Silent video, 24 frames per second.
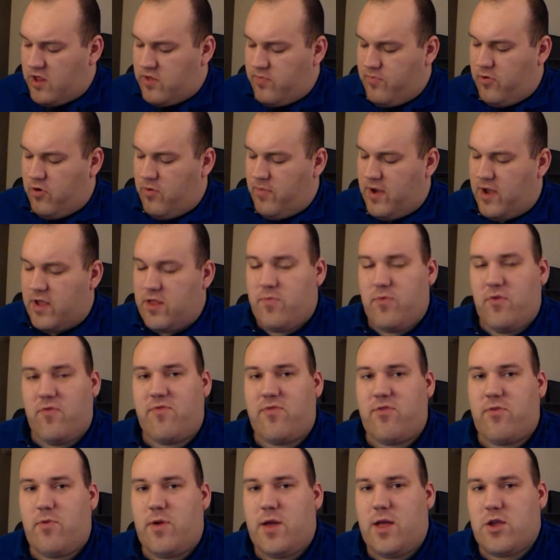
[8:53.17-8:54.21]
Spore Mines
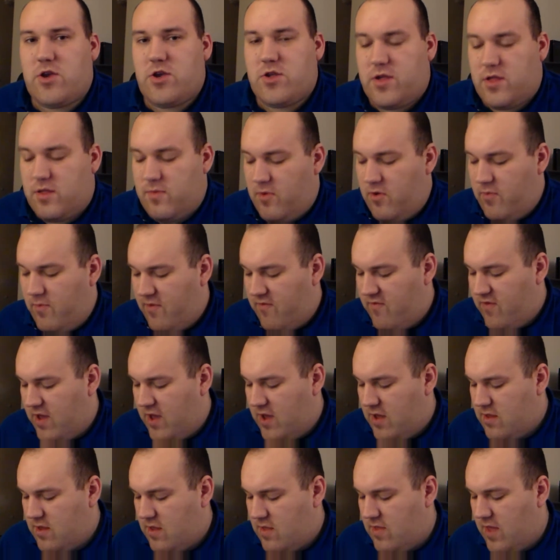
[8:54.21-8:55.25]
move 3 inches in the movement
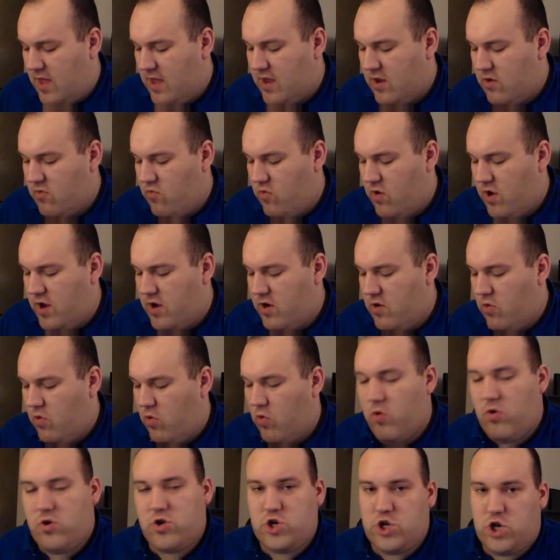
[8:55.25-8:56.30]
phase. They can run
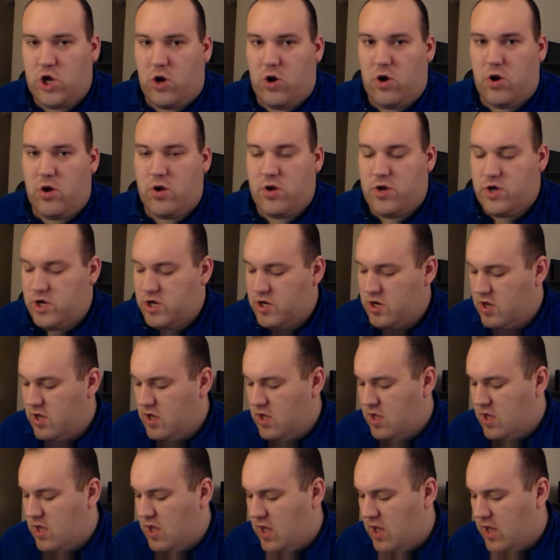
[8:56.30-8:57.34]
or charge,
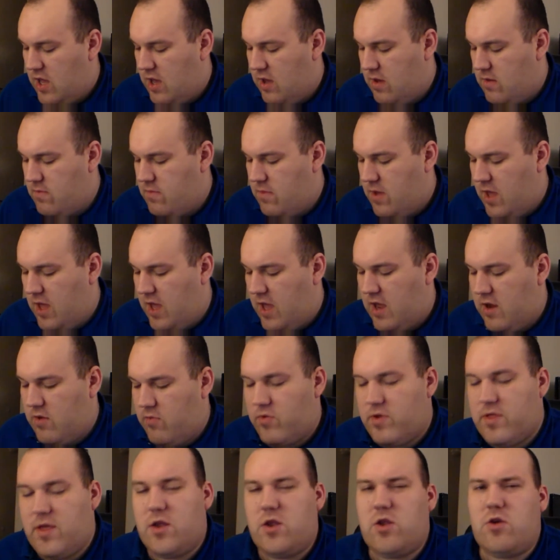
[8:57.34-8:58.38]

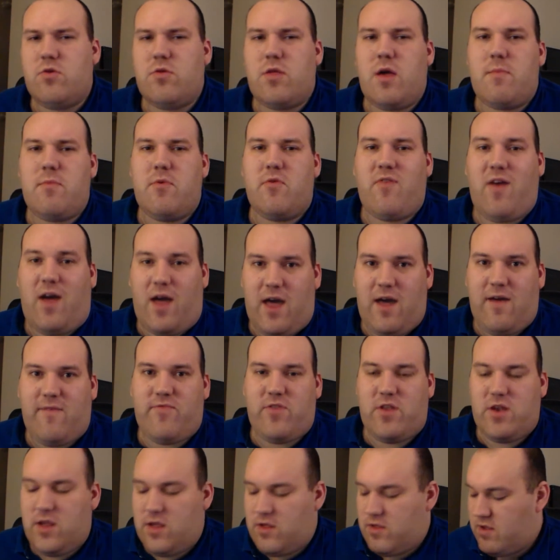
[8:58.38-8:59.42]
and when they do, they move
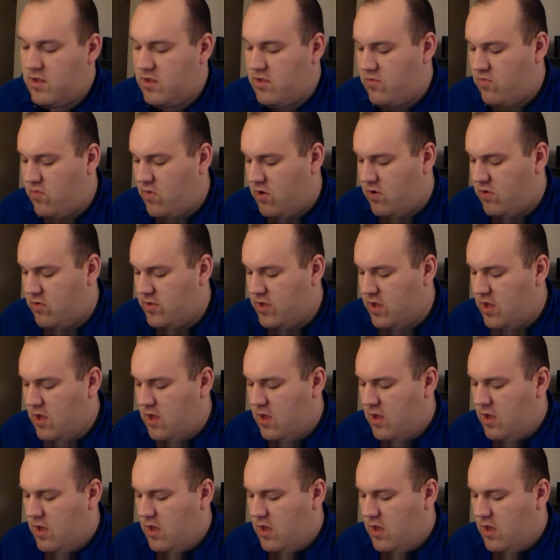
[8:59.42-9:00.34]
half the distance rolled.